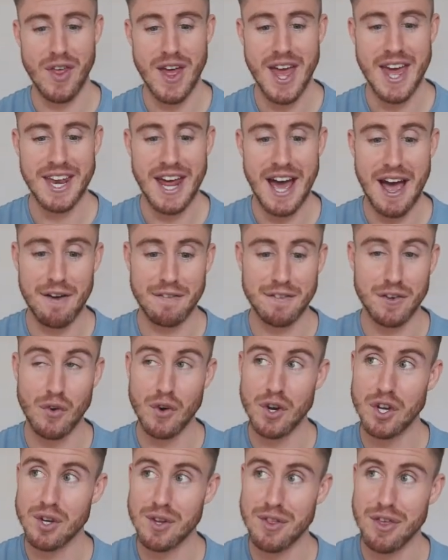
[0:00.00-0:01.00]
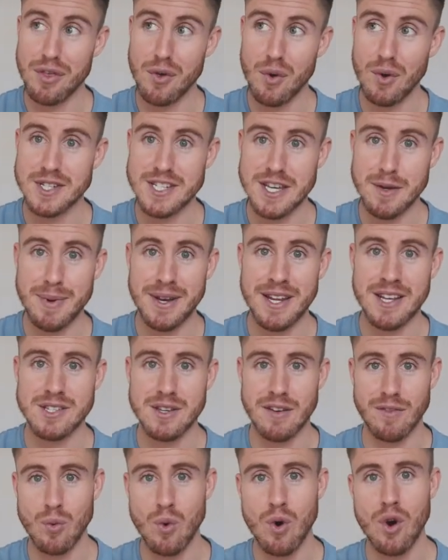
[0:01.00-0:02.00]
then, after a good 30 minutes
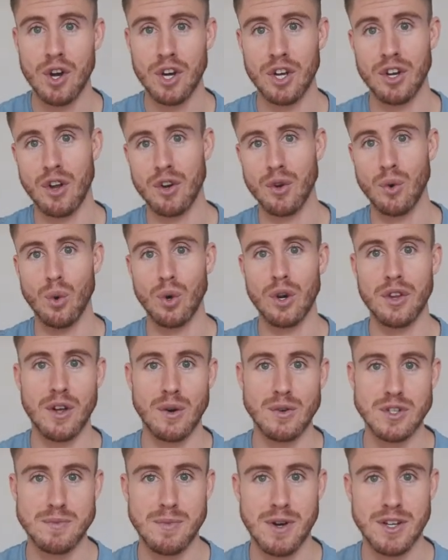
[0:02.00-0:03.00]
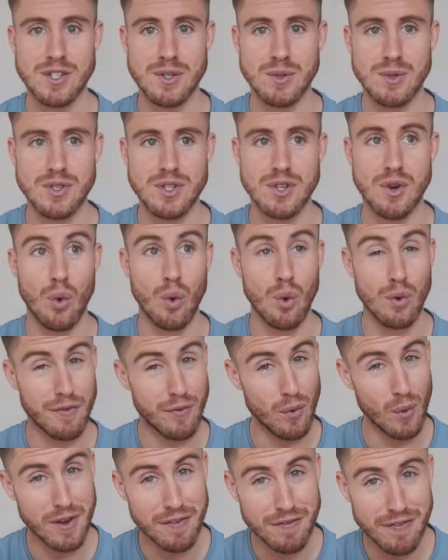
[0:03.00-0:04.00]
of working on all of those muscles, or
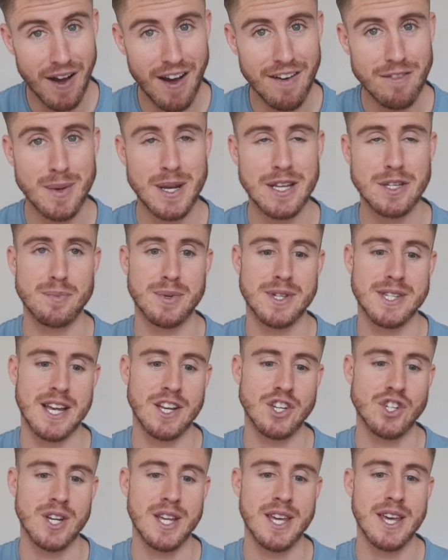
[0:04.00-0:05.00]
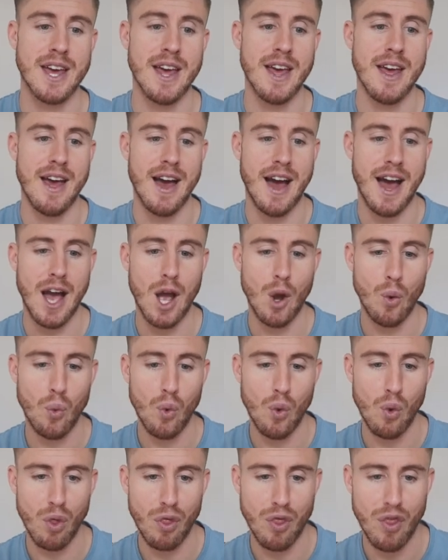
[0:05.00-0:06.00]
45 minutes potentially, I
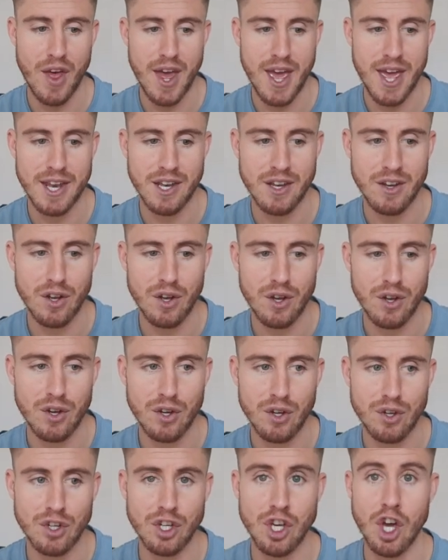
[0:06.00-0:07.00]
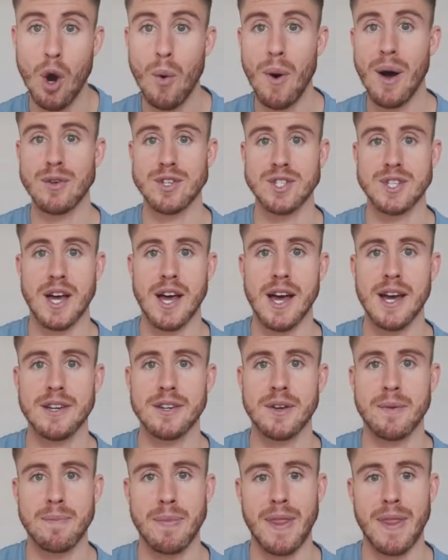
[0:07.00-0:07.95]
will then go outside